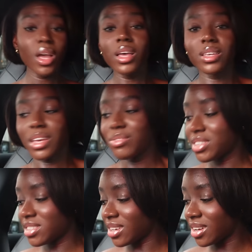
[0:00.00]
Hey,
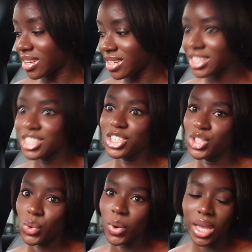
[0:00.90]
David's here.
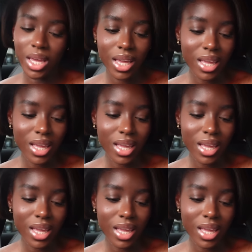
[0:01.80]
Enjoy.